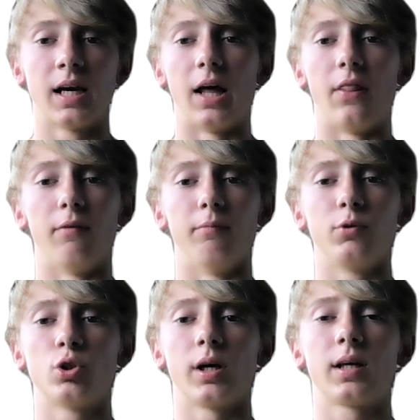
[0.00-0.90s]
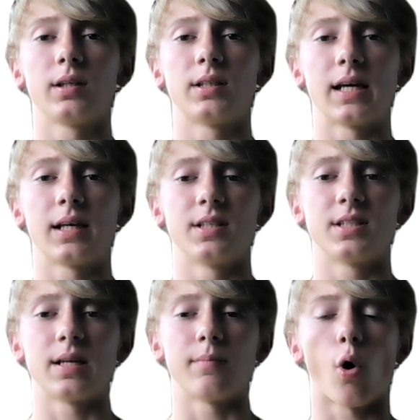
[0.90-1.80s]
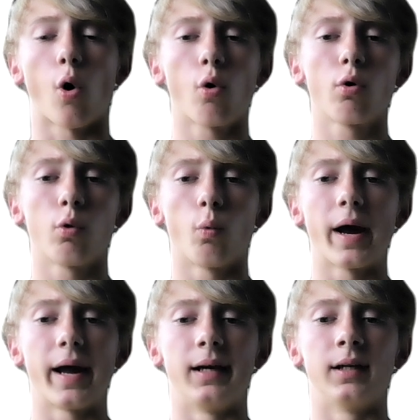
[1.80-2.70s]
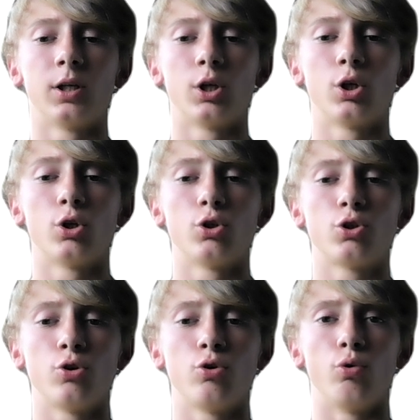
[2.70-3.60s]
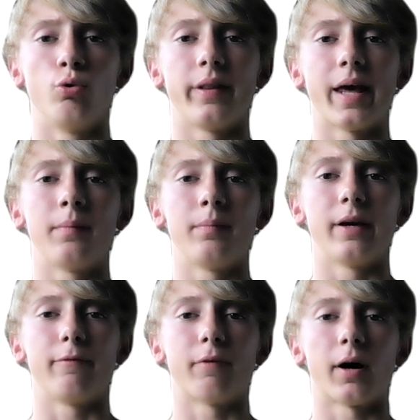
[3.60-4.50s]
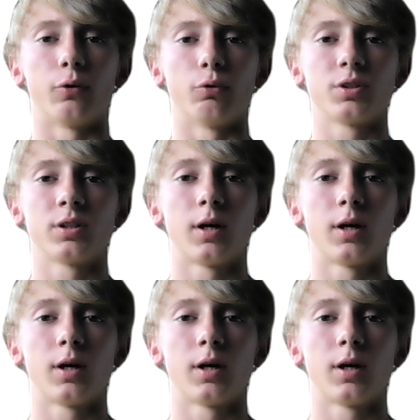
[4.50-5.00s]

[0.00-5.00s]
and then taking this team all the way to the NBA Finals.